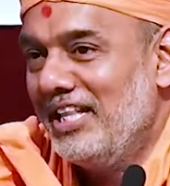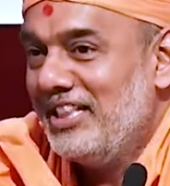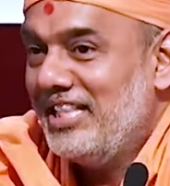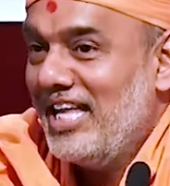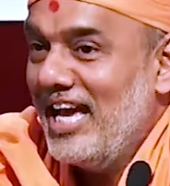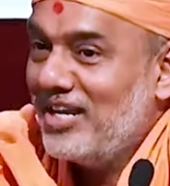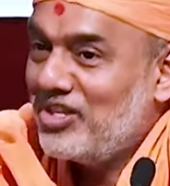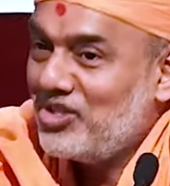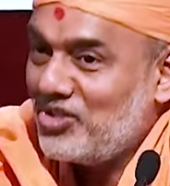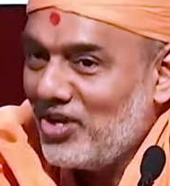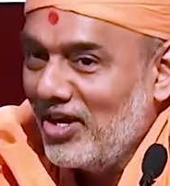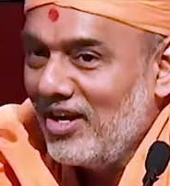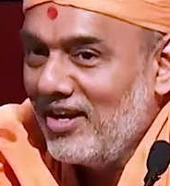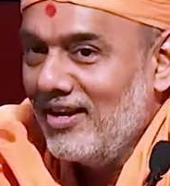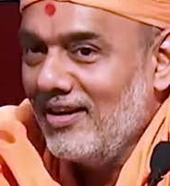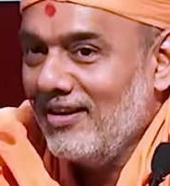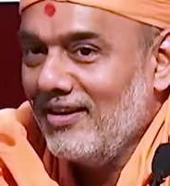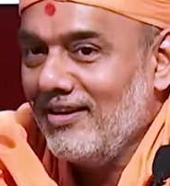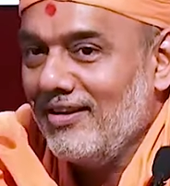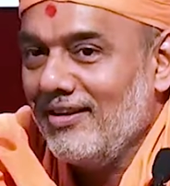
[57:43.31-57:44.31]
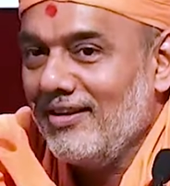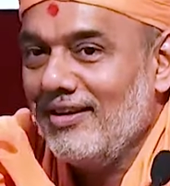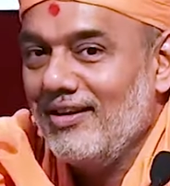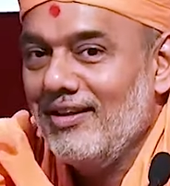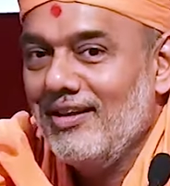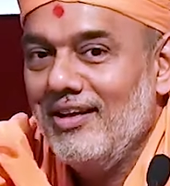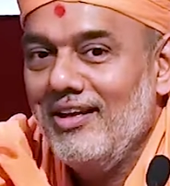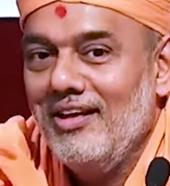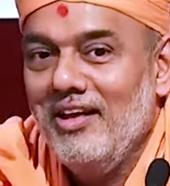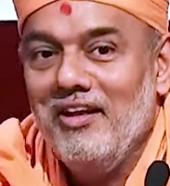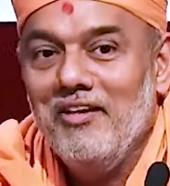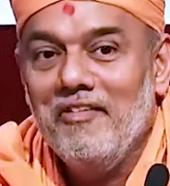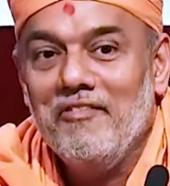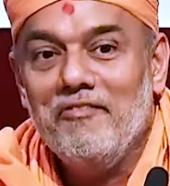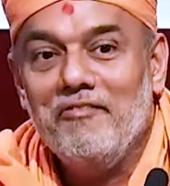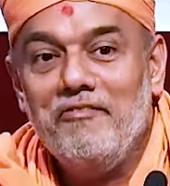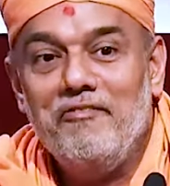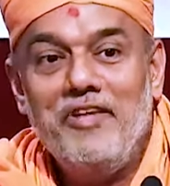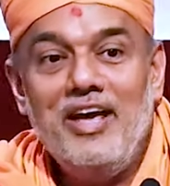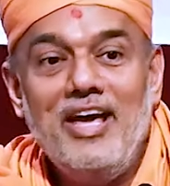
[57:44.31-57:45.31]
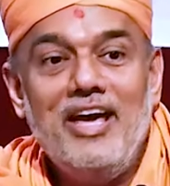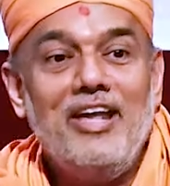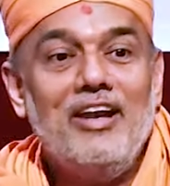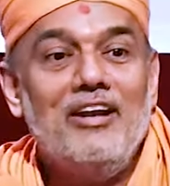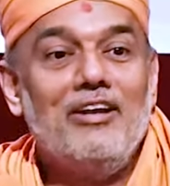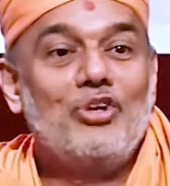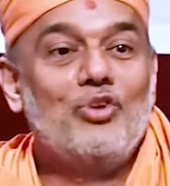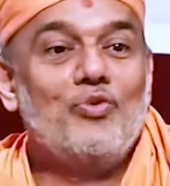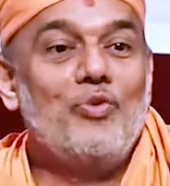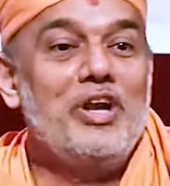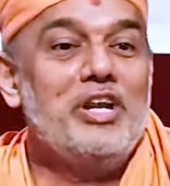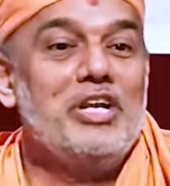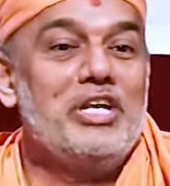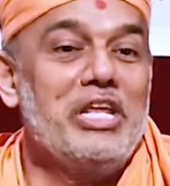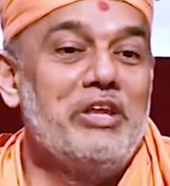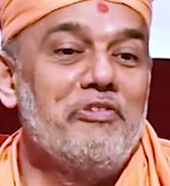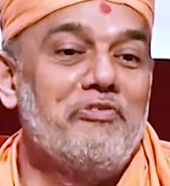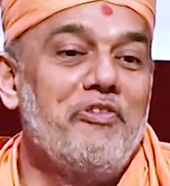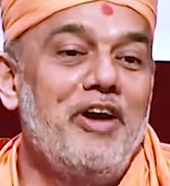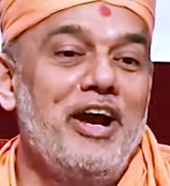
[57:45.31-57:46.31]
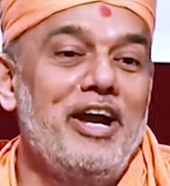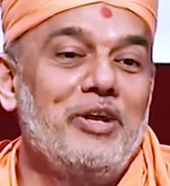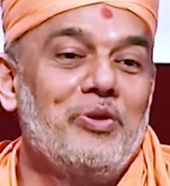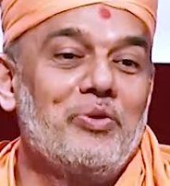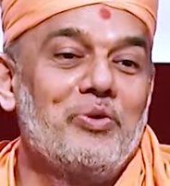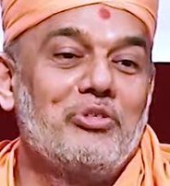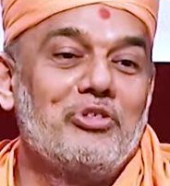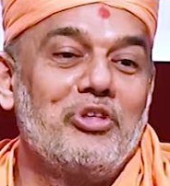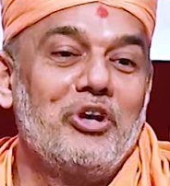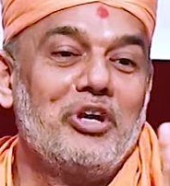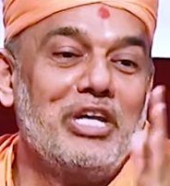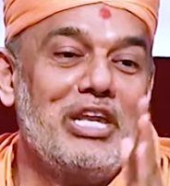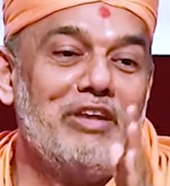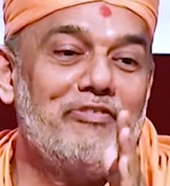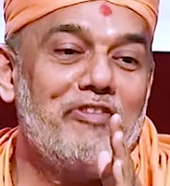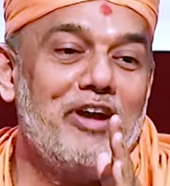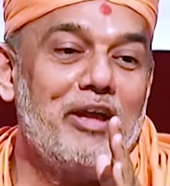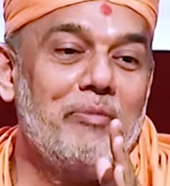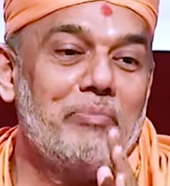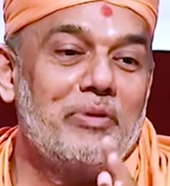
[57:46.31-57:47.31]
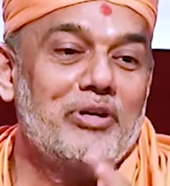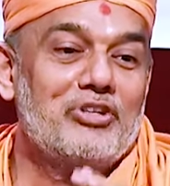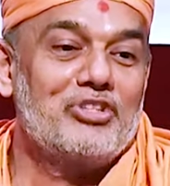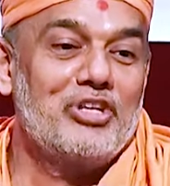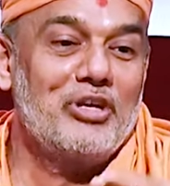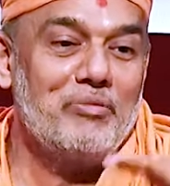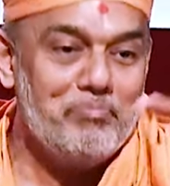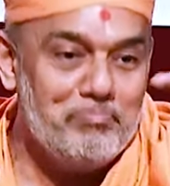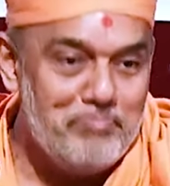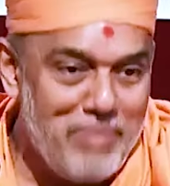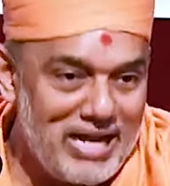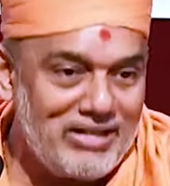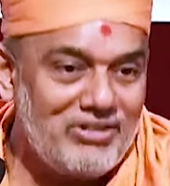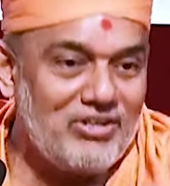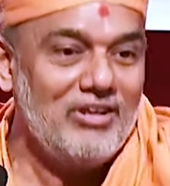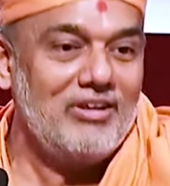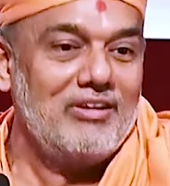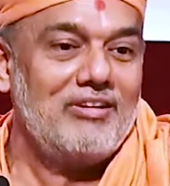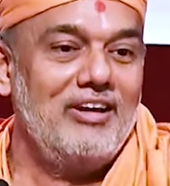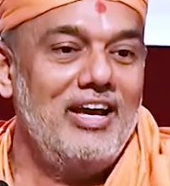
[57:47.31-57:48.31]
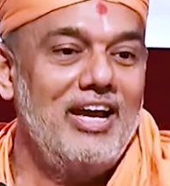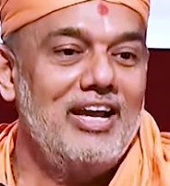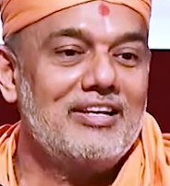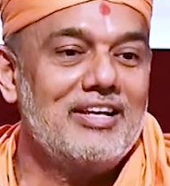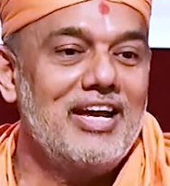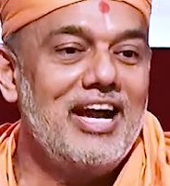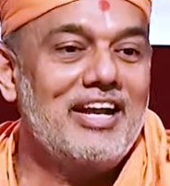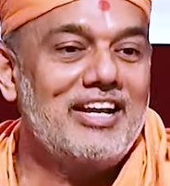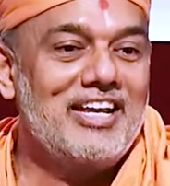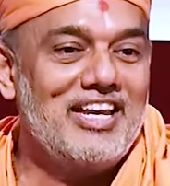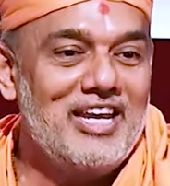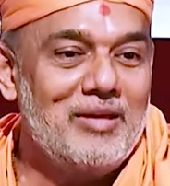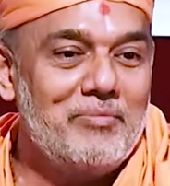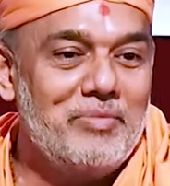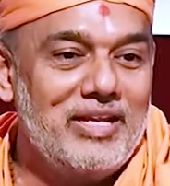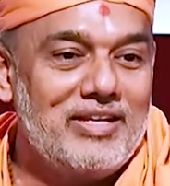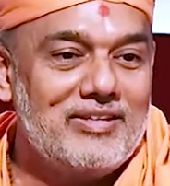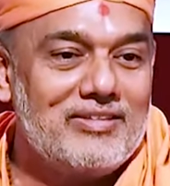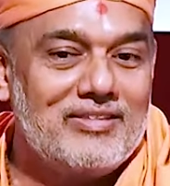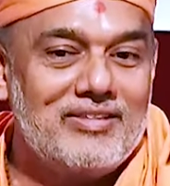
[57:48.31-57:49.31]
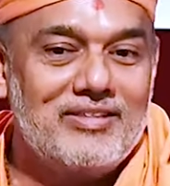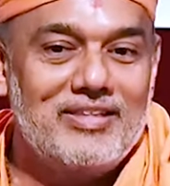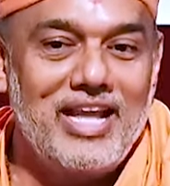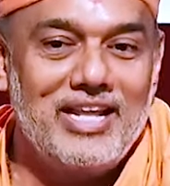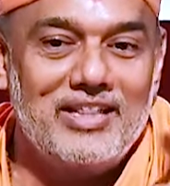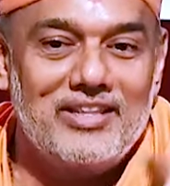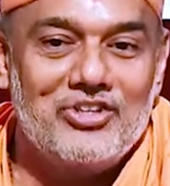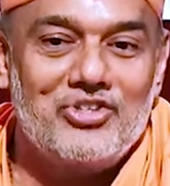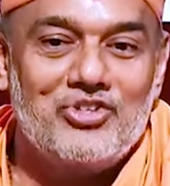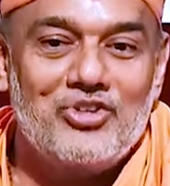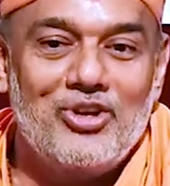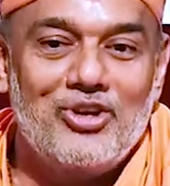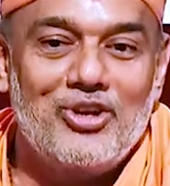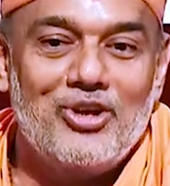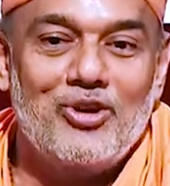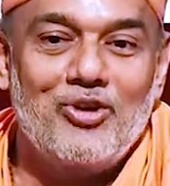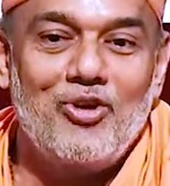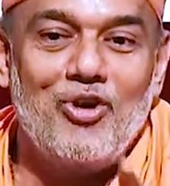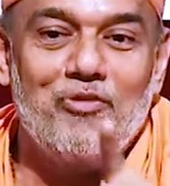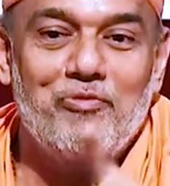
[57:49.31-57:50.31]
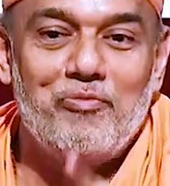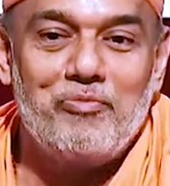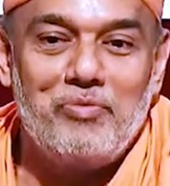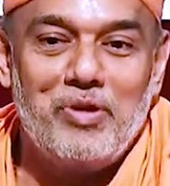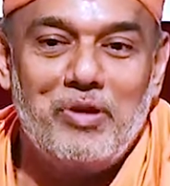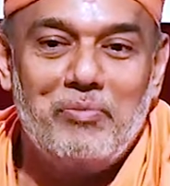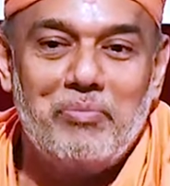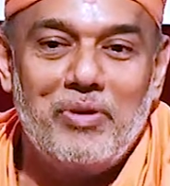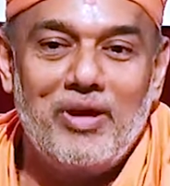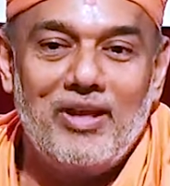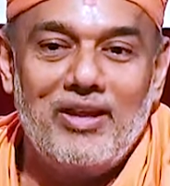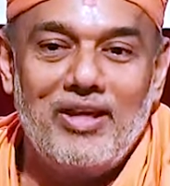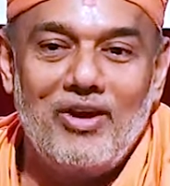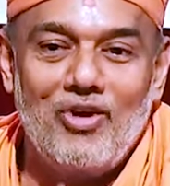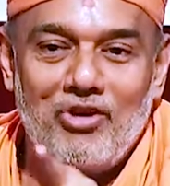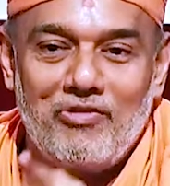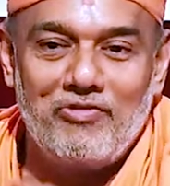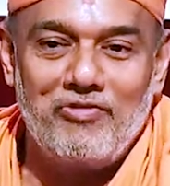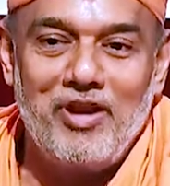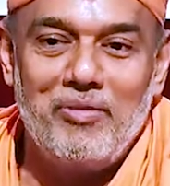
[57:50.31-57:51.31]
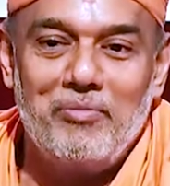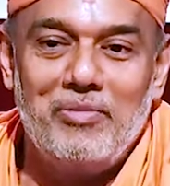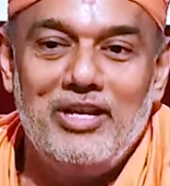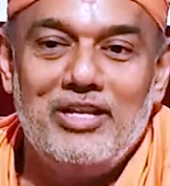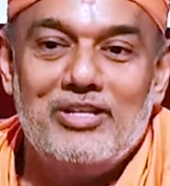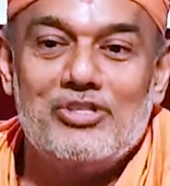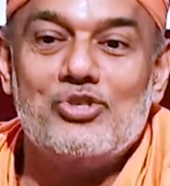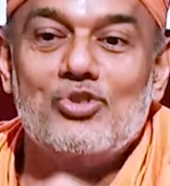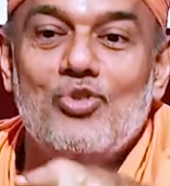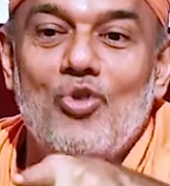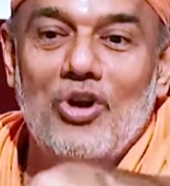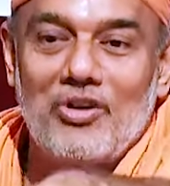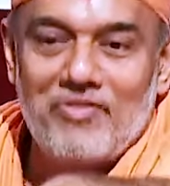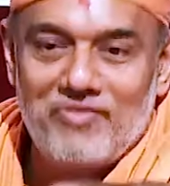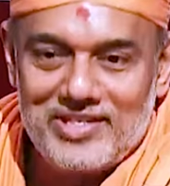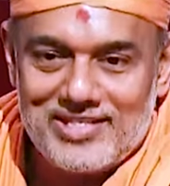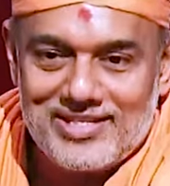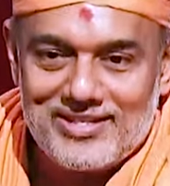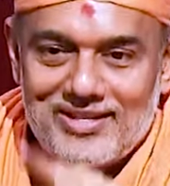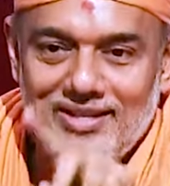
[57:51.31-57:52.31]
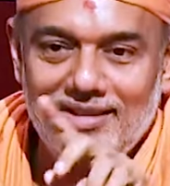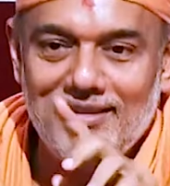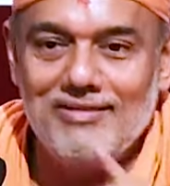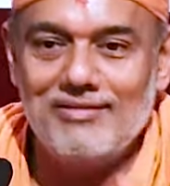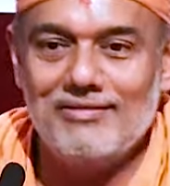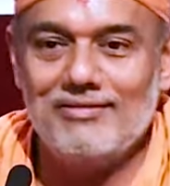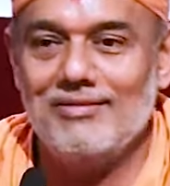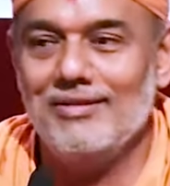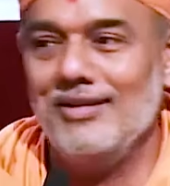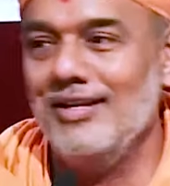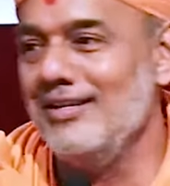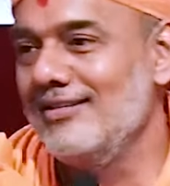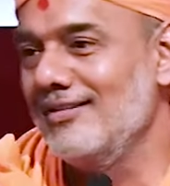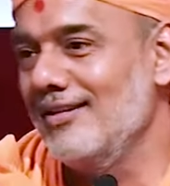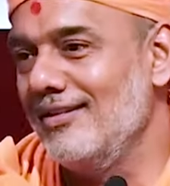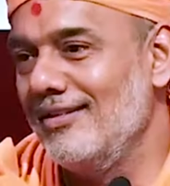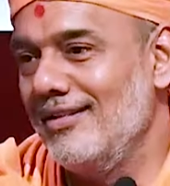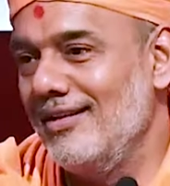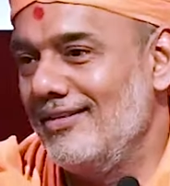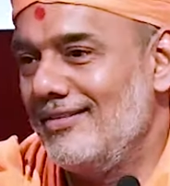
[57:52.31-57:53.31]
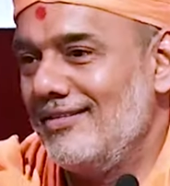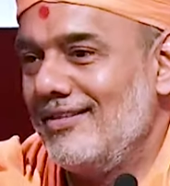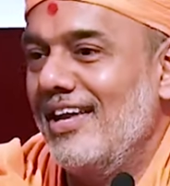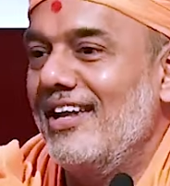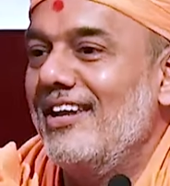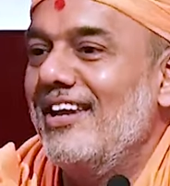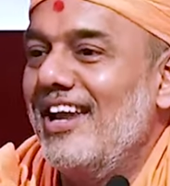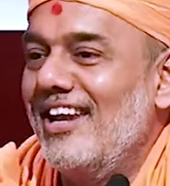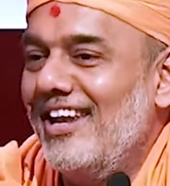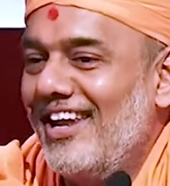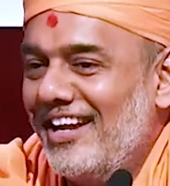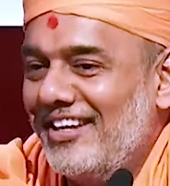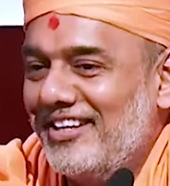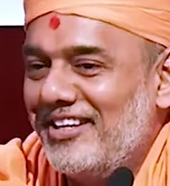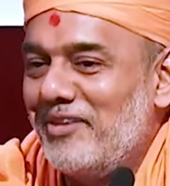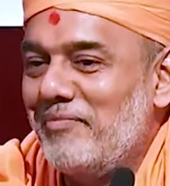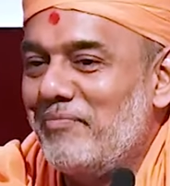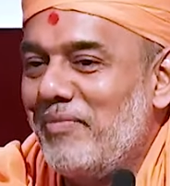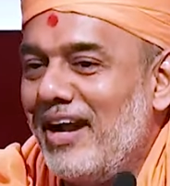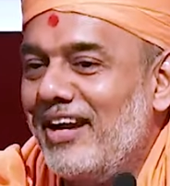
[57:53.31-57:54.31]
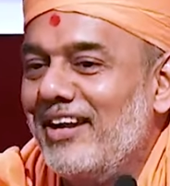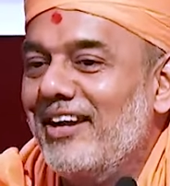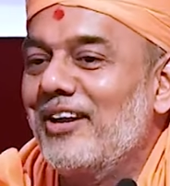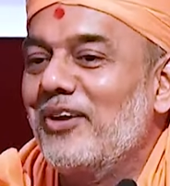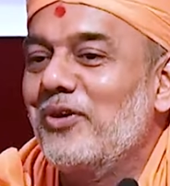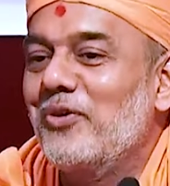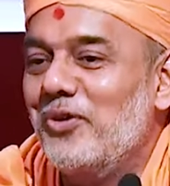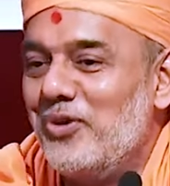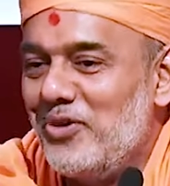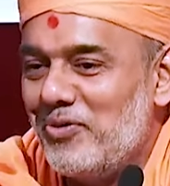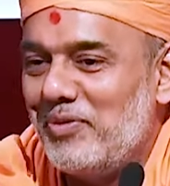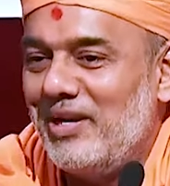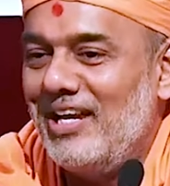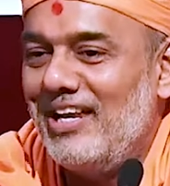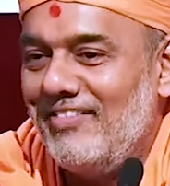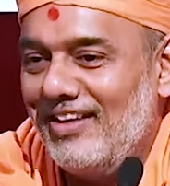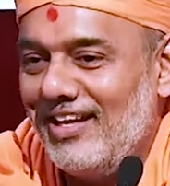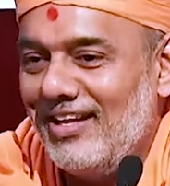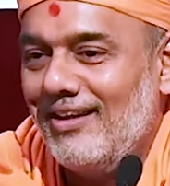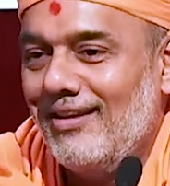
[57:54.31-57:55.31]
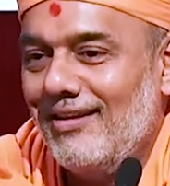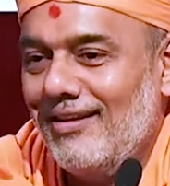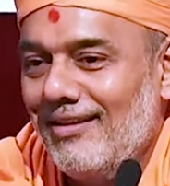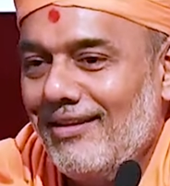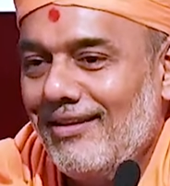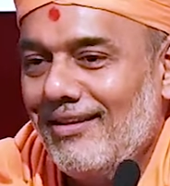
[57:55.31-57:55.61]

their children were 25 to 35 percent better at academics than the children of people or families not visiting. Isn't this an enlightened mind and a good human living?